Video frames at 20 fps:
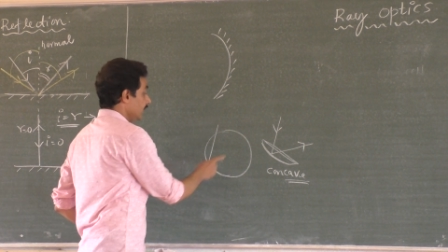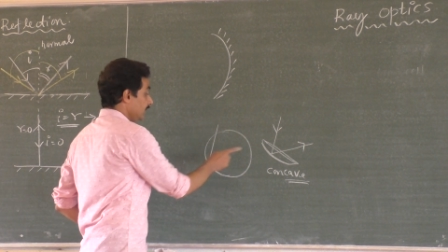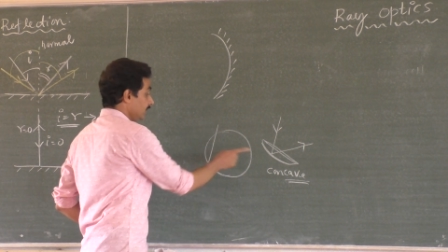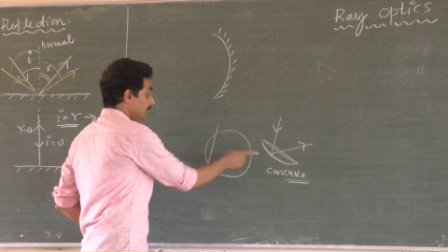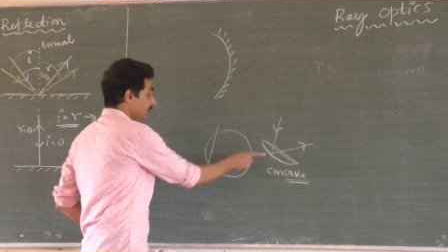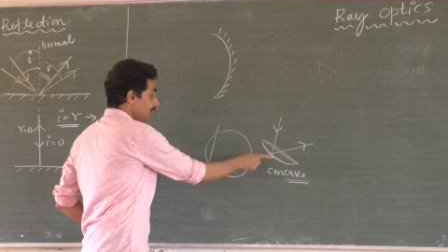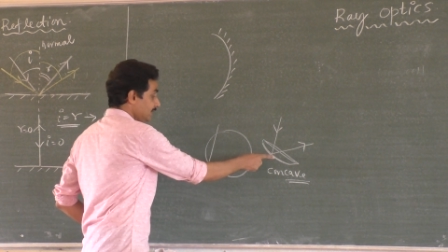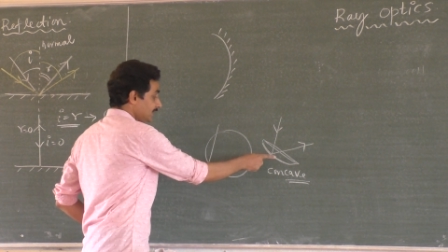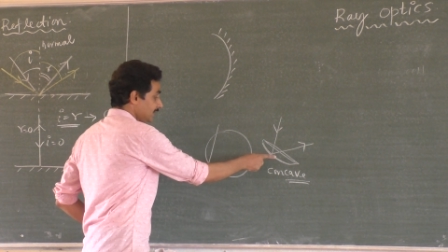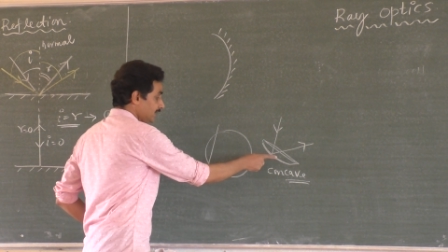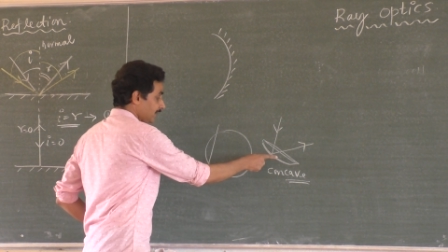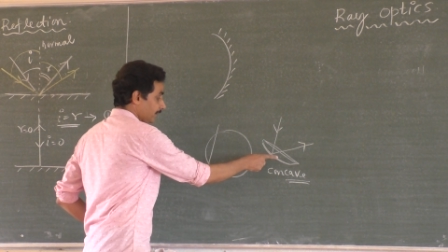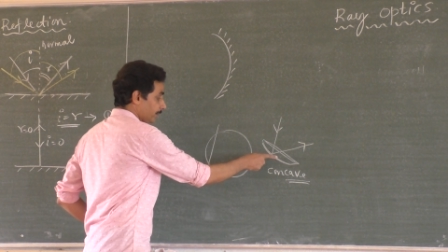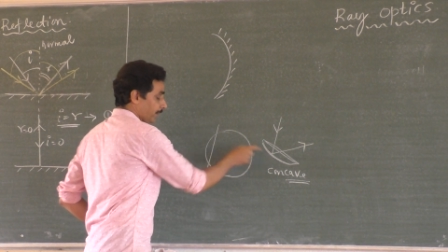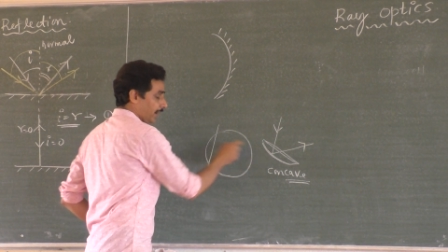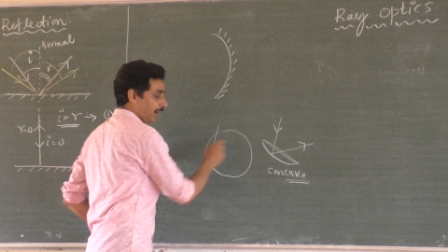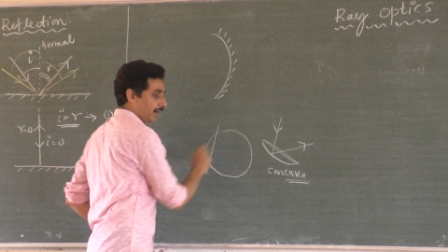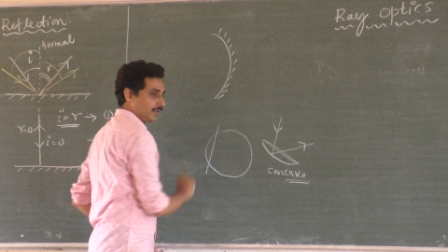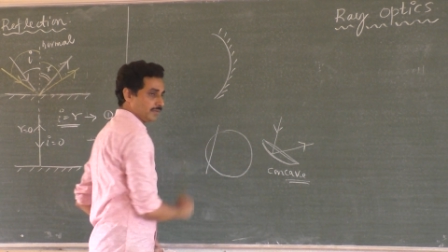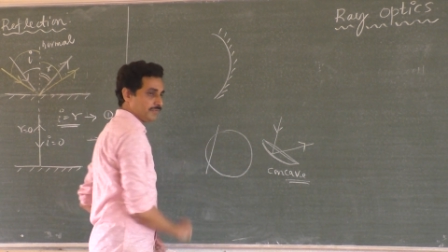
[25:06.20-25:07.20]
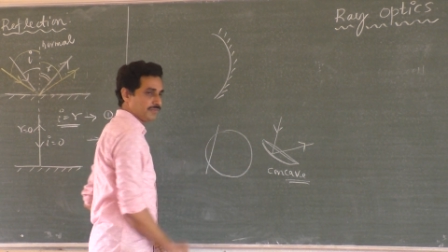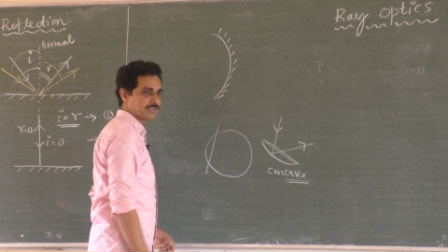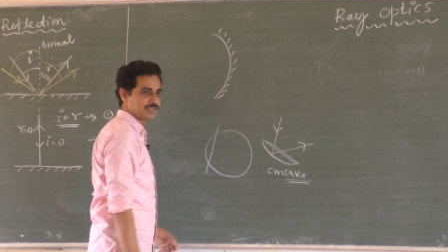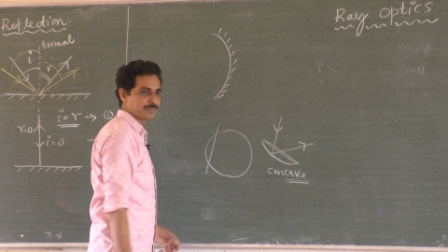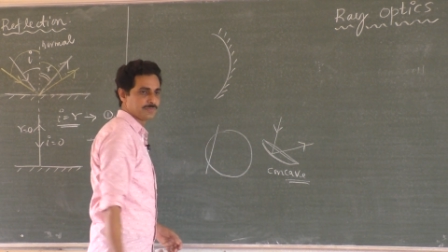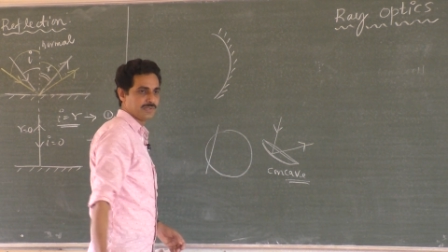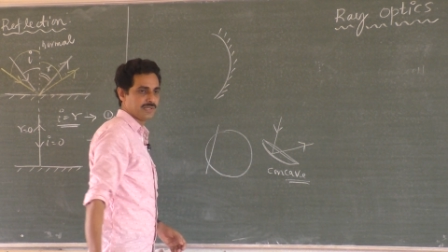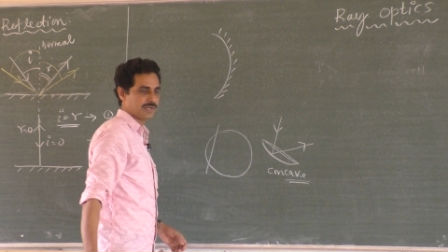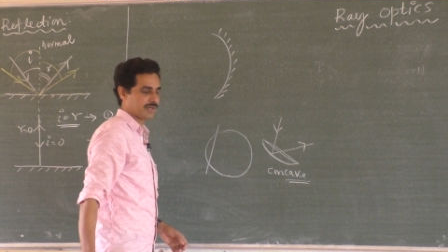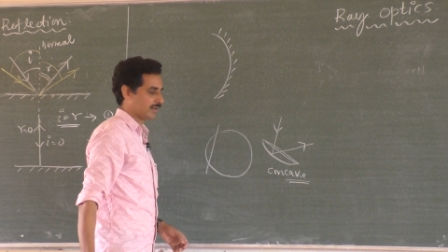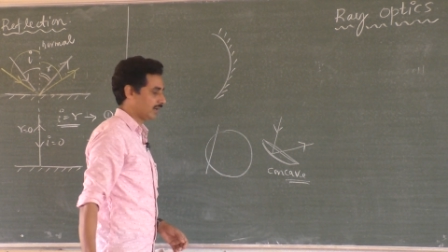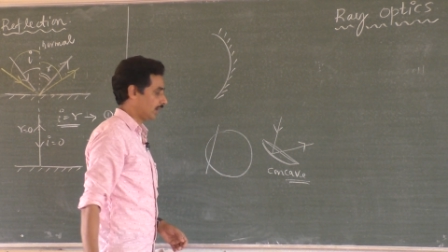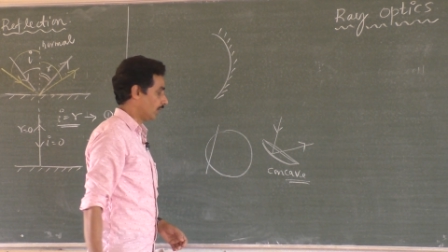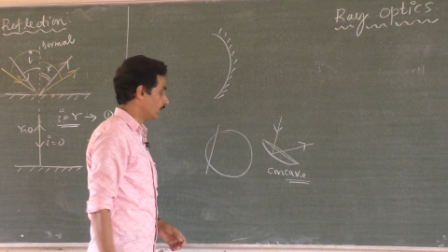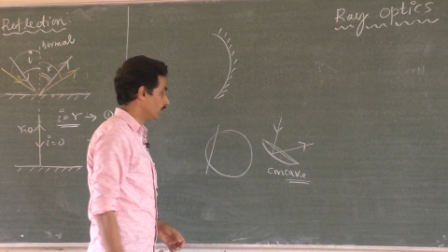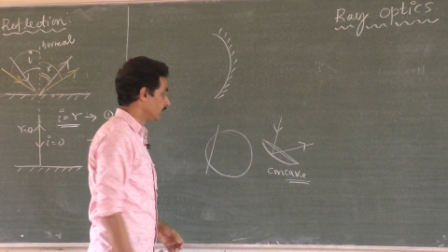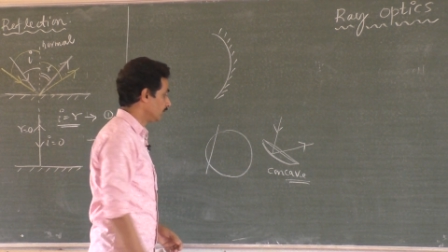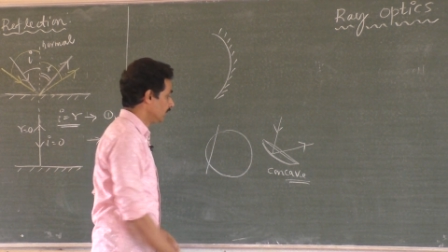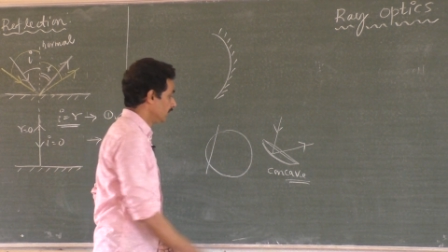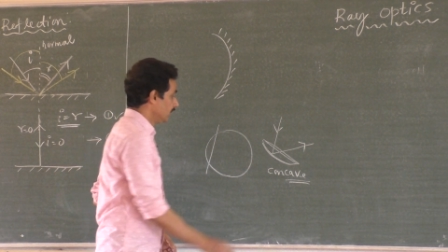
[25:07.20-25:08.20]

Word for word: it, this is a part of a sphere now.